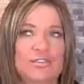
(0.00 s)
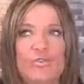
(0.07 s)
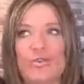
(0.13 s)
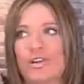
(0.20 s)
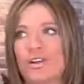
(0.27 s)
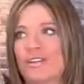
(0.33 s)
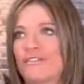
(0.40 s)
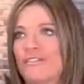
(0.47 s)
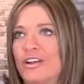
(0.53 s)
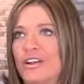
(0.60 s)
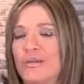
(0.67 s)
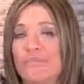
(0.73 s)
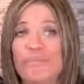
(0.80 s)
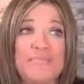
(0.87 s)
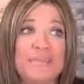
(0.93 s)
or
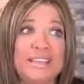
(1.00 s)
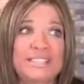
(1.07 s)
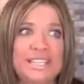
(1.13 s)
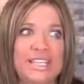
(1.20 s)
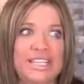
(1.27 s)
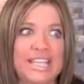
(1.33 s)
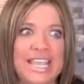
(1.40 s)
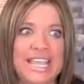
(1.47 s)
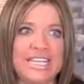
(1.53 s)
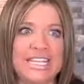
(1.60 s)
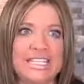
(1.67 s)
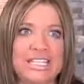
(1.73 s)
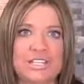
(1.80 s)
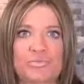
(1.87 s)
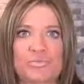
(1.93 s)
for basically
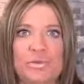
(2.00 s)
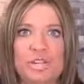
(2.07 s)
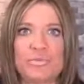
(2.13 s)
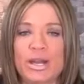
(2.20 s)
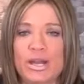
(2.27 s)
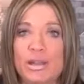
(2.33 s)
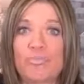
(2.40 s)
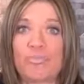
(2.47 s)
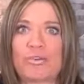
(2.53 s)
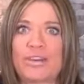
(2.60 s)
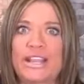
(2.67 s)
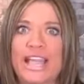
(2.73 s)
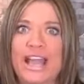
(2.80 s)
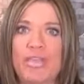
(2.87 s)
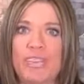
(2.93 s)
any dish where you want to
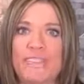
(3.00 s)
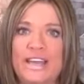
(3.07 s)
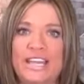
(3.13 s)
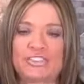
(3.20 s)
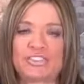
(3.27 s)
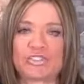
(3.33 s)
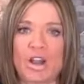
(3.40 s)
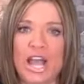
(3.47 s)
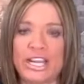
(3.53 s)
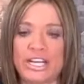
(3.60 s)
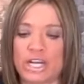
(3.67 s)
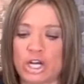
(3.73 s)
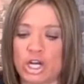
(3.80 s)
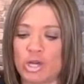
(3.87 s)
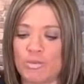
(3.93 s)
bring out that
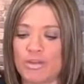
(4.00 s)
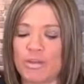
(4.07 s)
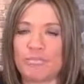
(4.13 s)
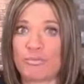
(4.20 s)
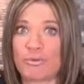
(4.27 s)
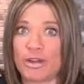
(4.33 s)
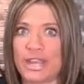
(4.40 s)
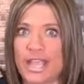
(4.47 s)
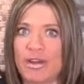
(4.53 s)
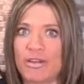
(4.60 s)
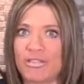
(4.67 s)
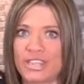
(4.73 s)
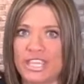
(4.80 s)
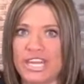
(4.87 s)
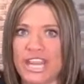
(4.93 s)
dried herb and bring
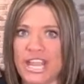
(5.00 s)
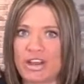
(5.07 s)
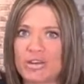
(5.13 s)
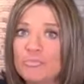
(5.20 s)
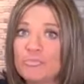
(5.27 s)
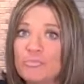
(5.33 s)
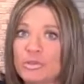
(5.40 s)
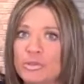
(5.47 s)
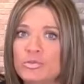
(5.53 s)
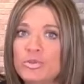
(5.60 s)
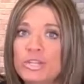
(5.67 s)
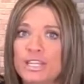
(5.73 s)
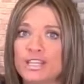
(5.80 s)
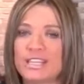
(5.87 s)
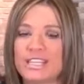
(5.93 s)
out the inherent
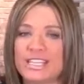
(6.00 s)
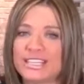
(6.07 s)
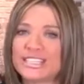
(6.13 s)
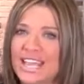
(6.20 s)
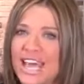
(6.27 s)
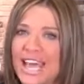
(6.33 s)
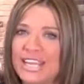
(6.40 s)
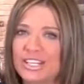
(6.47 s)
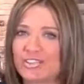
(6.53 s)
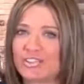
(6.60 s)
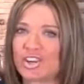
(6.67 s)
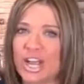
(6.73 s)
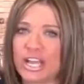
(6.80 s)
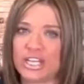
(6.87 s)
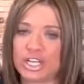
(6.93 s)
beauty inside a
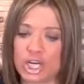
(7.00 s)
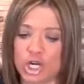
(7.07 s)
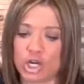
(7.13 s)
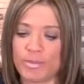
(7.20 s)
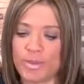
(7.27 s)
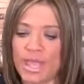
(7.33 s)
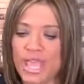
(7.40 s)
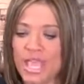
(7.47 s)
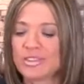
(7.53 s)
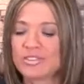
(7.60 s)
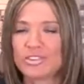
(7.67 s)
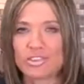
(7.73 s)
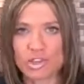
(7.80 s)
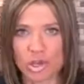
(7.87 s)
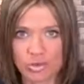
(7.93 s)
dried herb,
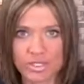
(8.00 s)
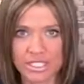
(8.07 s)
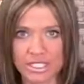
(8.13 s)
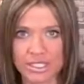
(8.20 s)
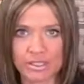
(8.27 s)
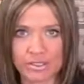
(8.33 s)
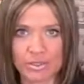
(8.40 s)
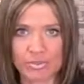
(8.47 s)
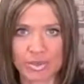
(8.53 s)
so you toast it a little